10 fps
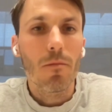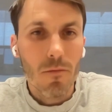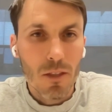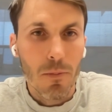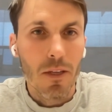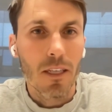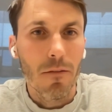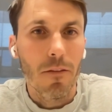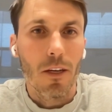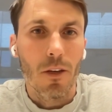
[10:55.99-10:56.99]

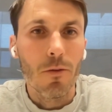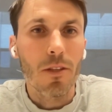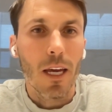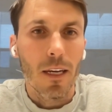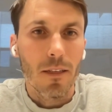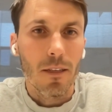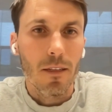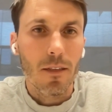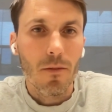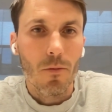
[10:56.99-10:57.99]
specific use
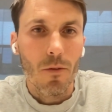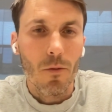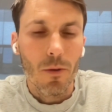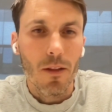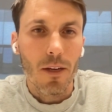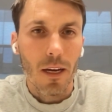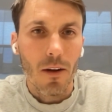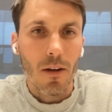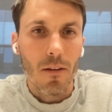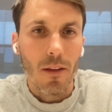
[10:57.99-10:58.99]
cases when we look at
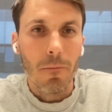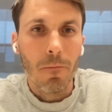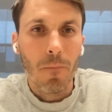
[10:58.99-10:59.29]
all of them.